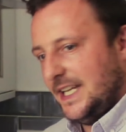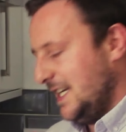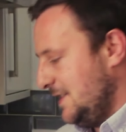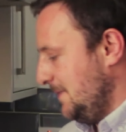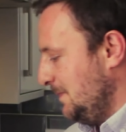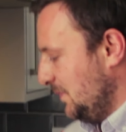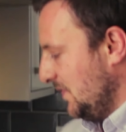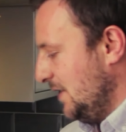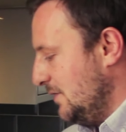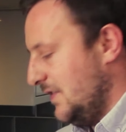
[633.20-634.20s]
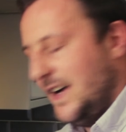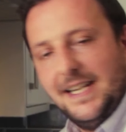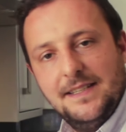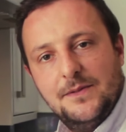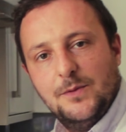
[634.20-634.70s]
kitchen, you're
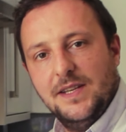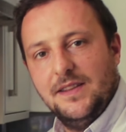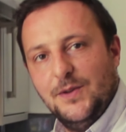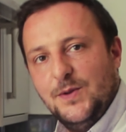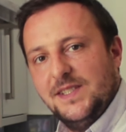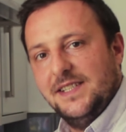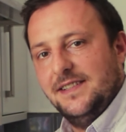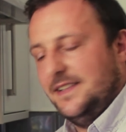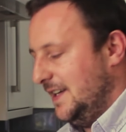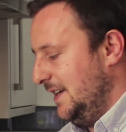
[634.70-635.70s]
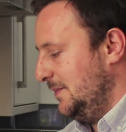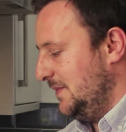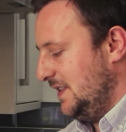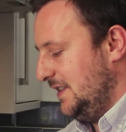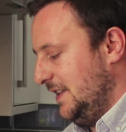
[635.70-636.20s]
fine with using the
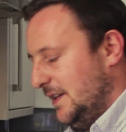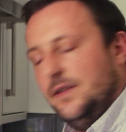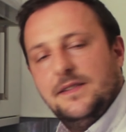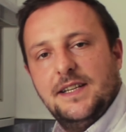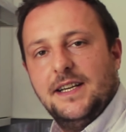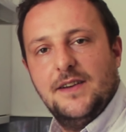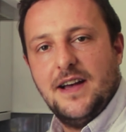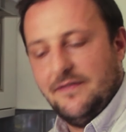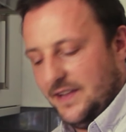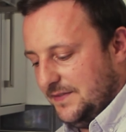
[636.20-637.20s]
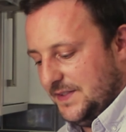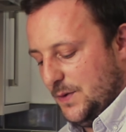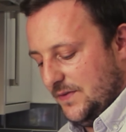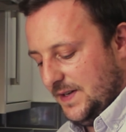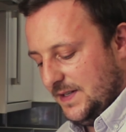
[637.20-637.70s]
peel that you have left
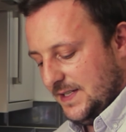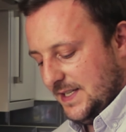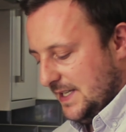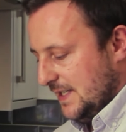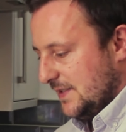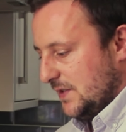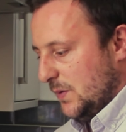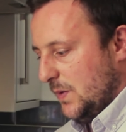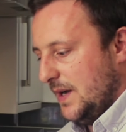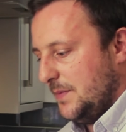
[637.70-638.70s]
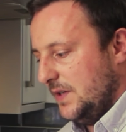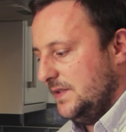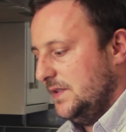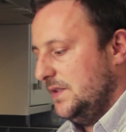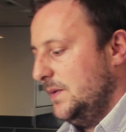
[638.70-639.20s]
over. So what I'm going
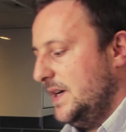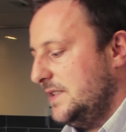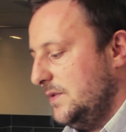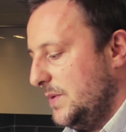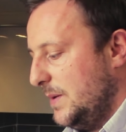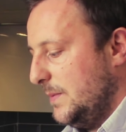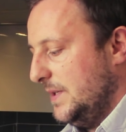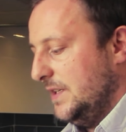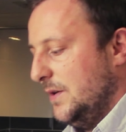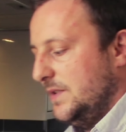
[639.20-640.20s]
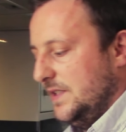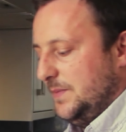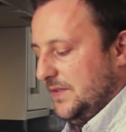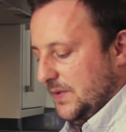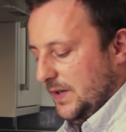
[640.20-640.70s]
to do, as you probably noticed
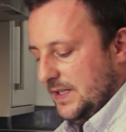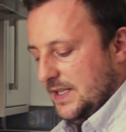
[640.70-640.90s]
before,